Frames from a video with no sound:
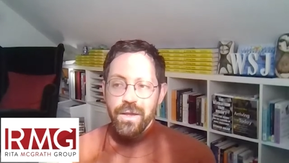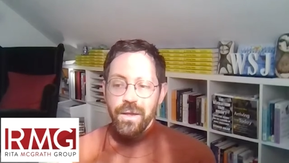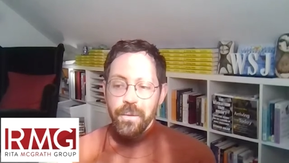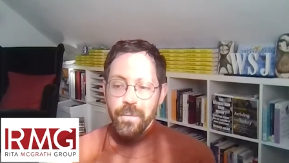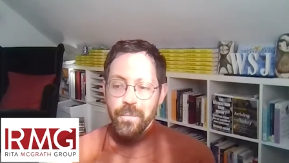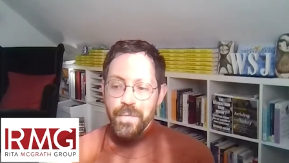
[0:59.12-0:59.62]

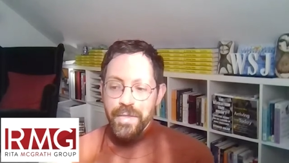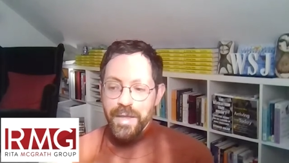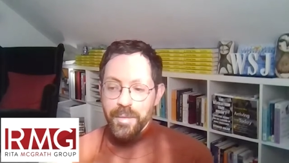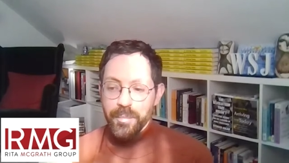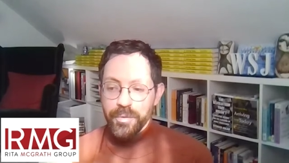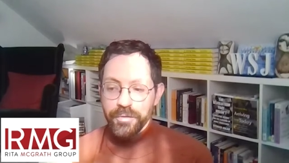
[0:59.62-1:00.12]
um, and
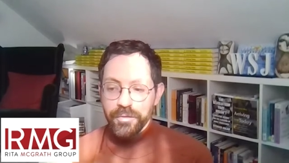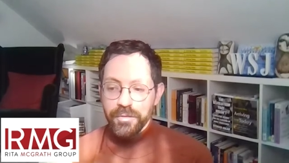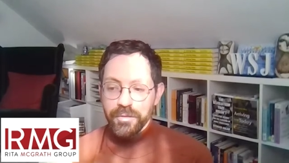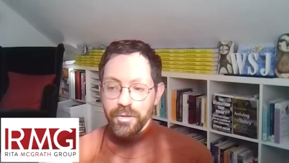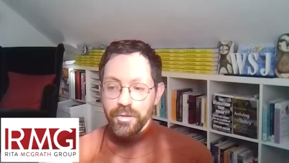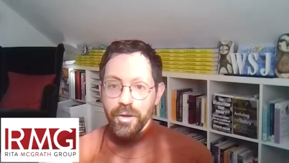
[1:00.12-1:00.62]
that person
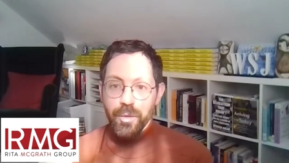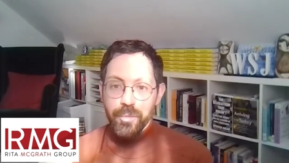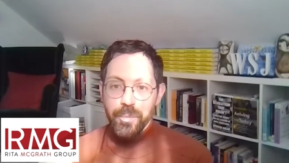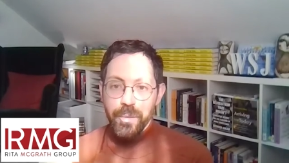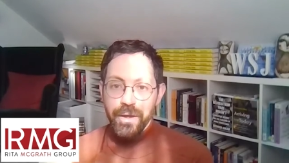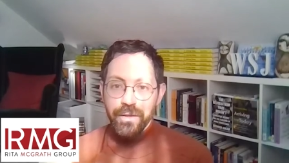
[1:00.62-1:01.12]
is called a harbor
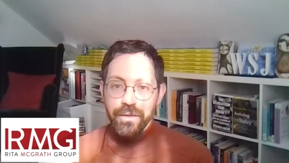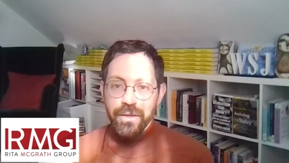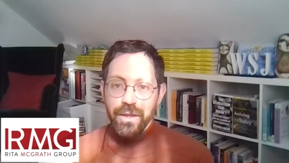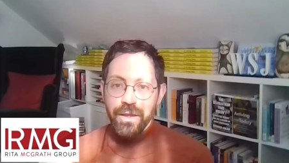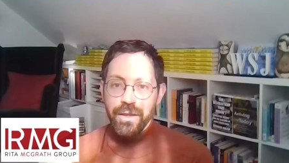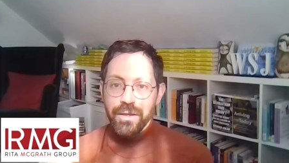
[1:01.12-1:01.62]
pilot
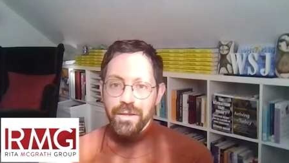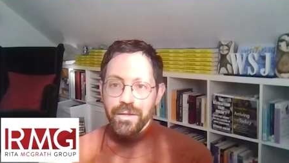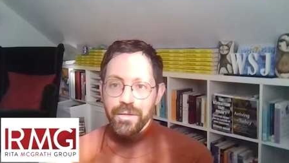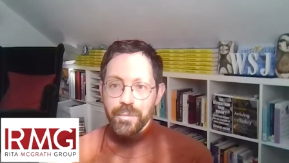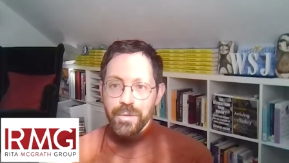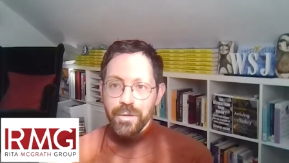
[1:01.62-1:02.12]
and
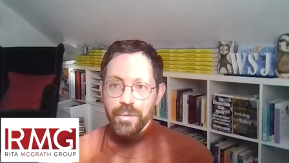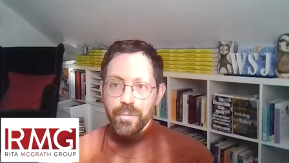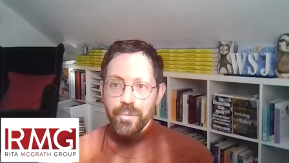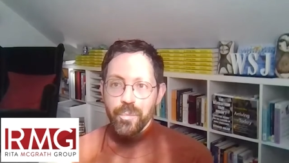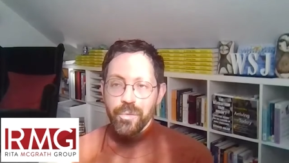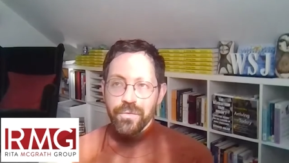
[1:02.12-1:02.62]
uh, you know
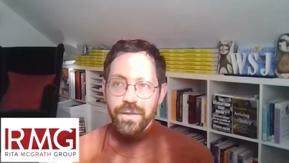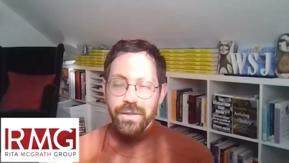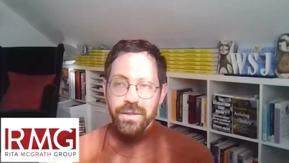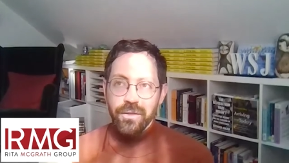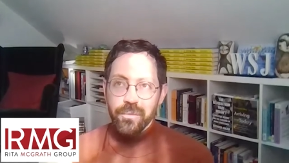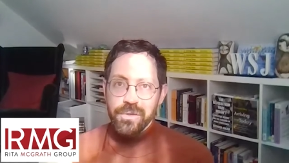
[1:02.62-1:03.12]
the port of la
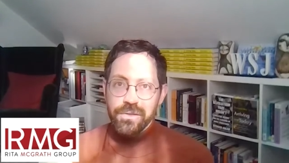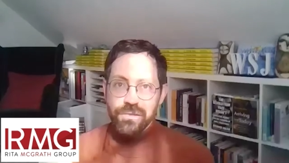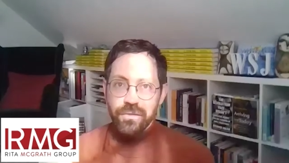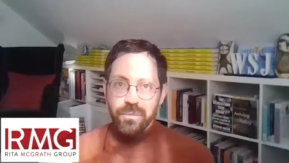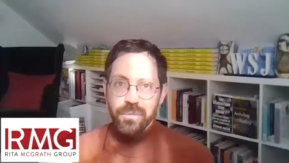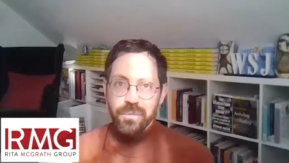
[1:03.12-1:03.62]
long beach is